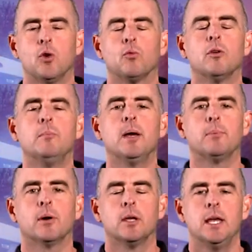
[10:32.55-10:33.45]

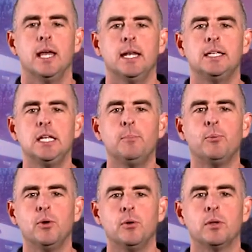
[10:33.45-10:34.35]
Remember, in a deep
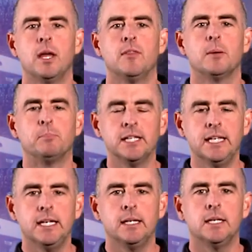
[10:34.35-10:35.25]
wound, the
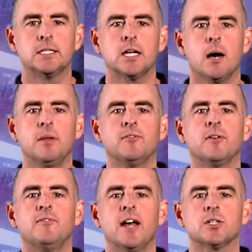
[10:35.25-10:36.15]
bleeding is coming
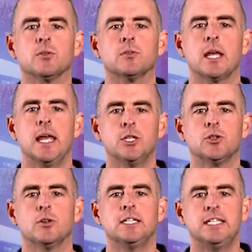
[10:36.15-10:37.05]
from vessels
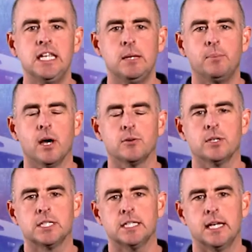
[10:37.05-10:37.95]
injured deep under
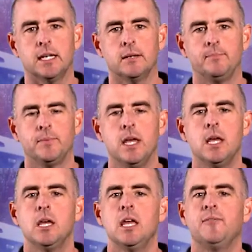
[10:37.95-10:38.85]
the skin.
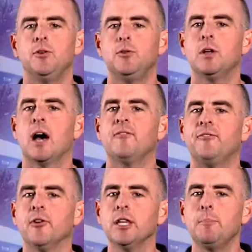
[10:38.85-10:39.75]
If you do not
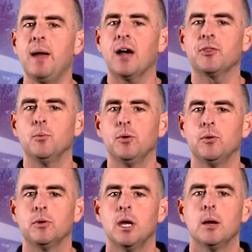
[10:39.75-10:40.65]
fully pack the
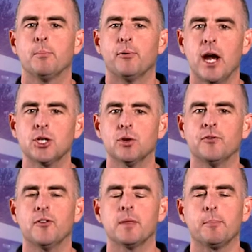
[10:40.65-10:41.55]
wound, pressure
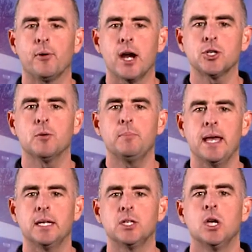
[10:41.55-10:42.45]
from the pressure
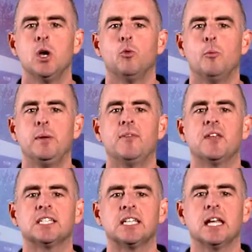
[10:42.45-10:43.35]
bandage will be at the
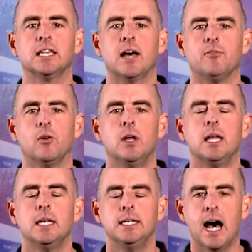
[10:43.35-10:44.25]
skin level,
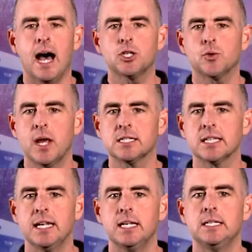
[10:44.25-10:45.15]
not
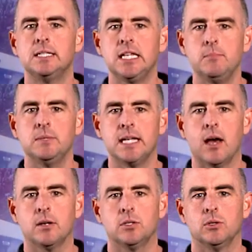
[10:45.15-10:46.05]
translated deep
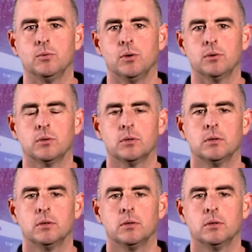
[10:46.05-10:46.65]
down into the wound.